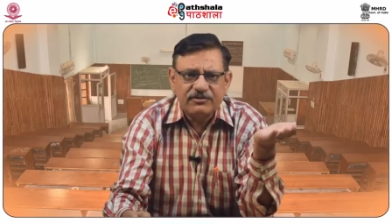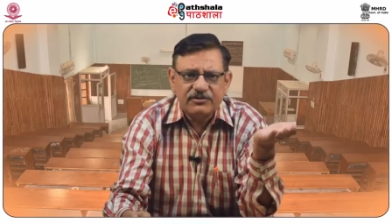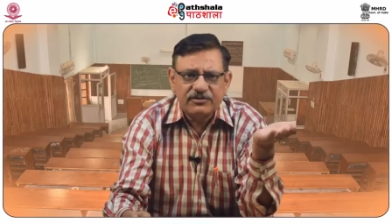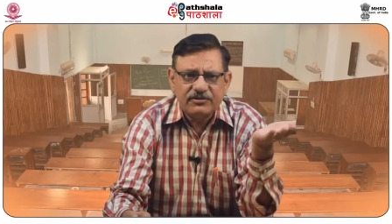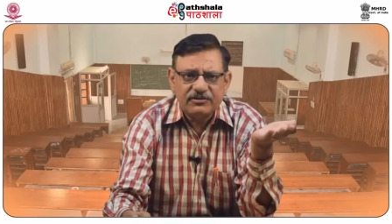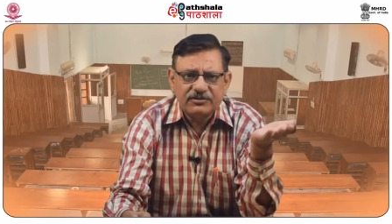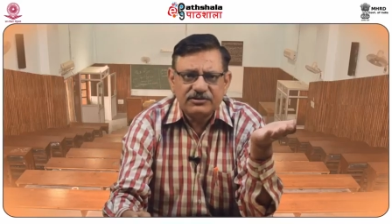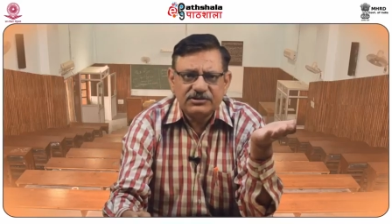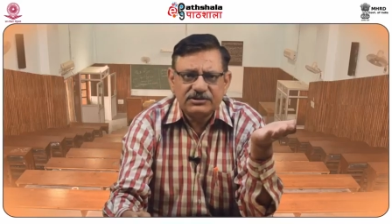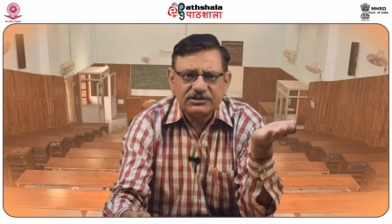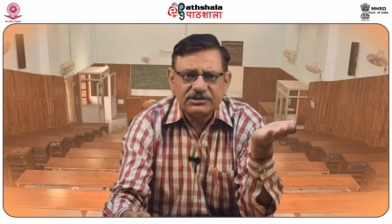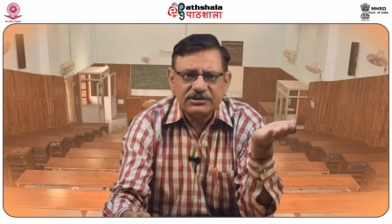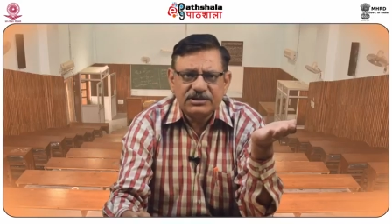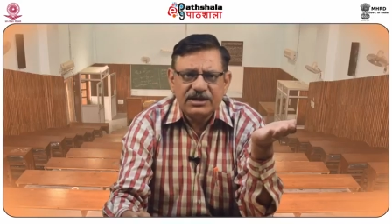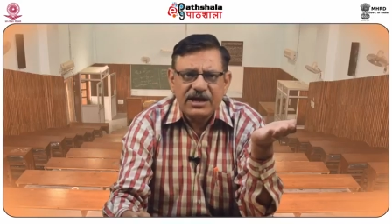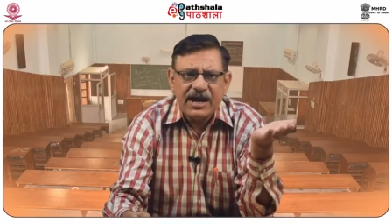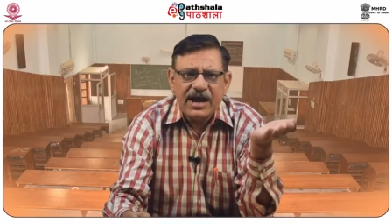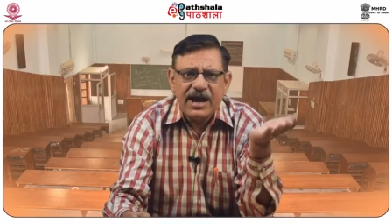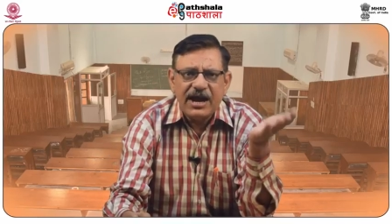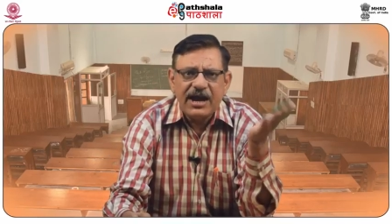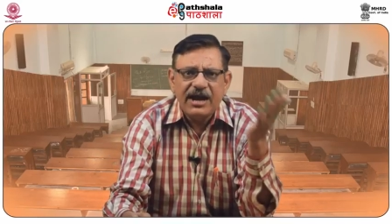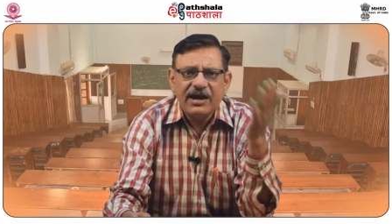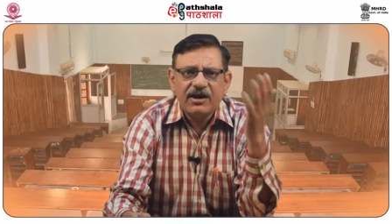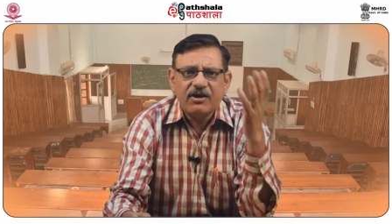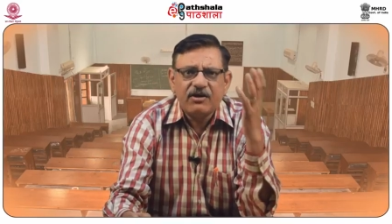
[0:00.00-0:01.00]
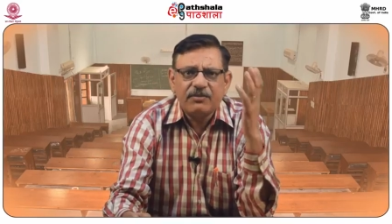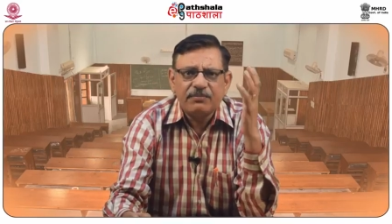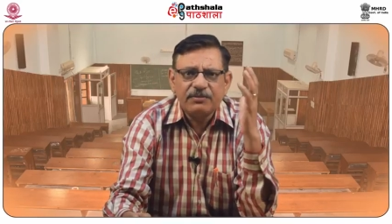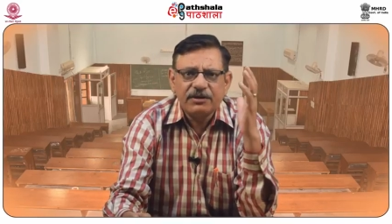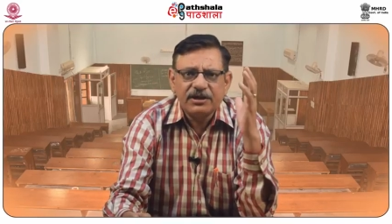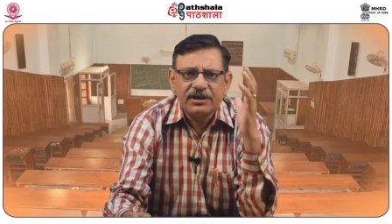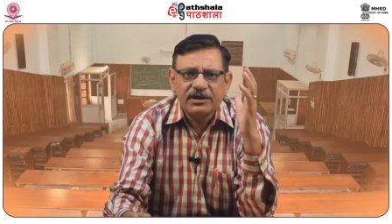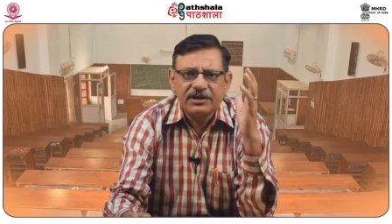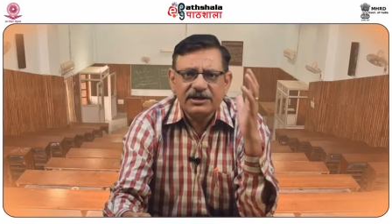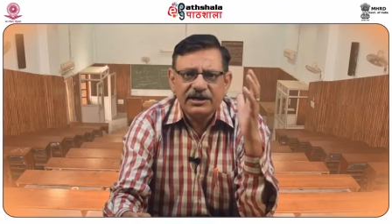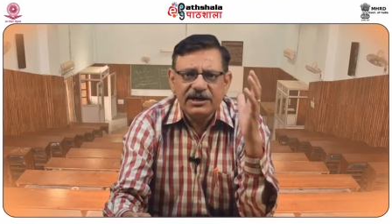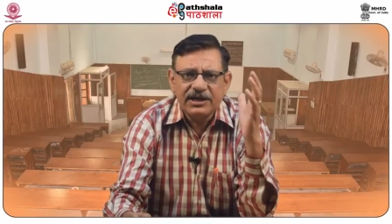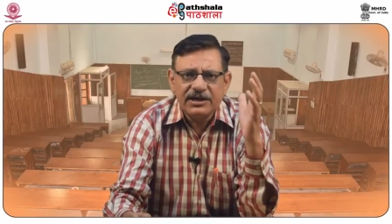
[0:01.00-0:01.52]
photons and
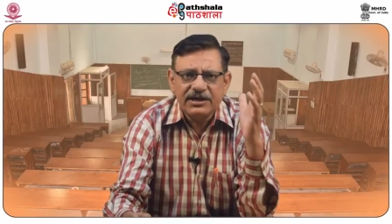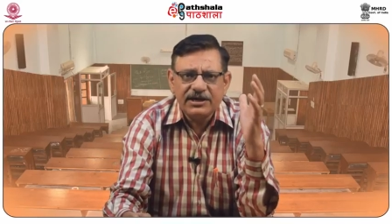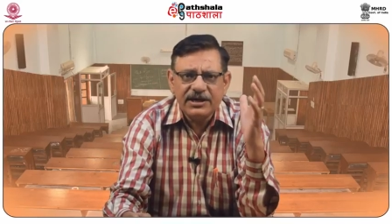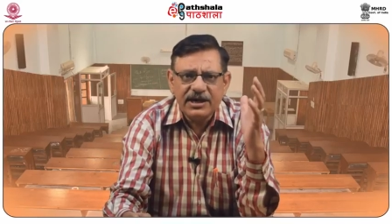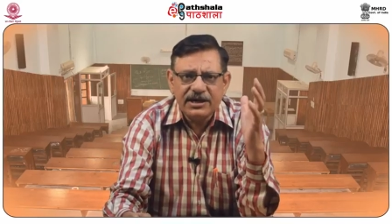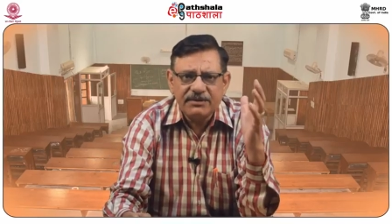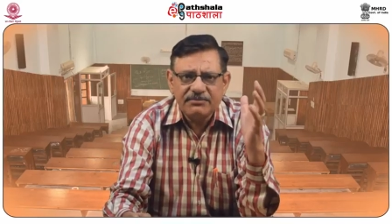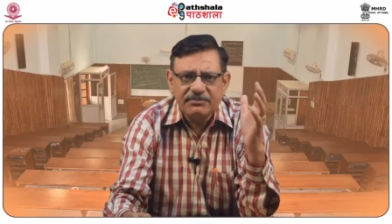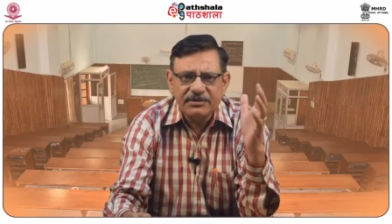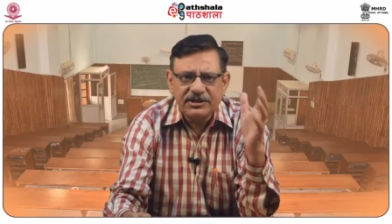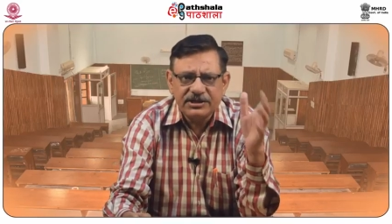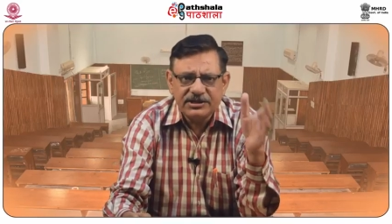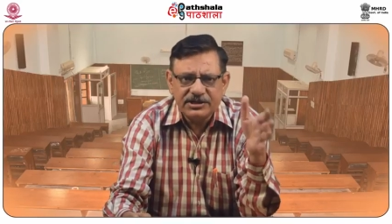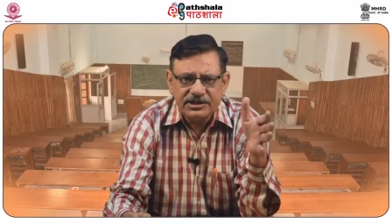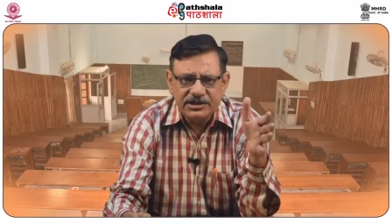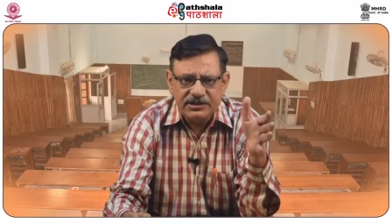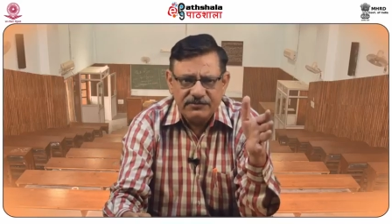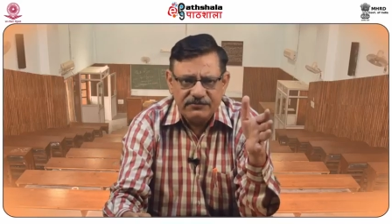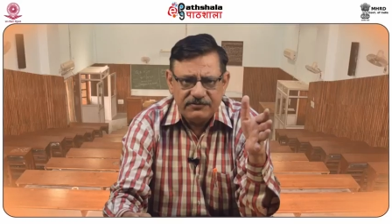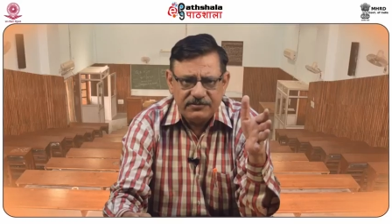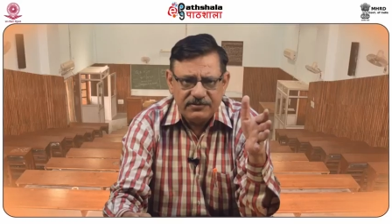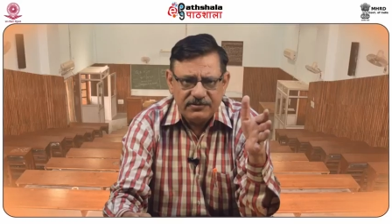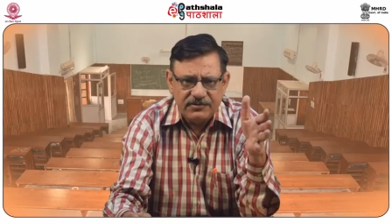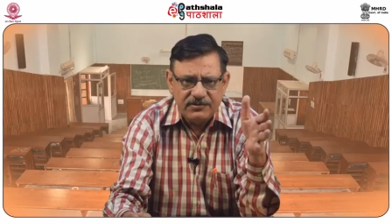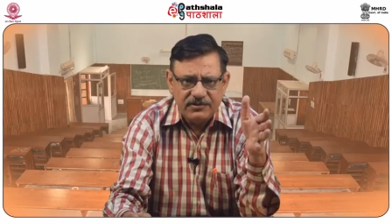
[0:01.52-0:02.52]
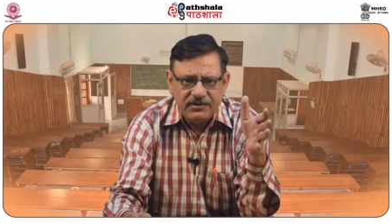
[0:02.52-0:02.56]
optical gain can be achieved.